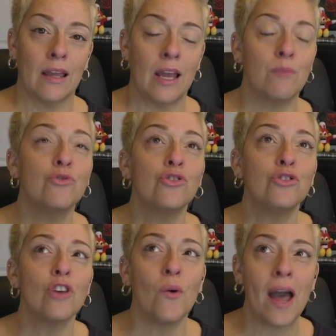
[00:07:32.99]
I am
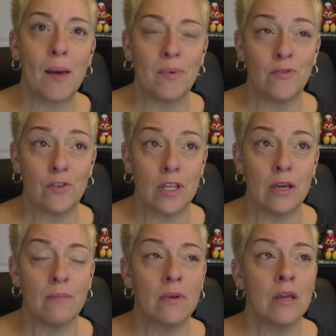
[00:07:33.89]
so happy for
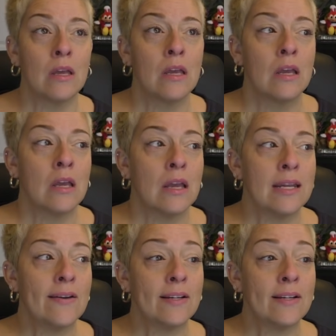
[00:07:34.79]
them. Now,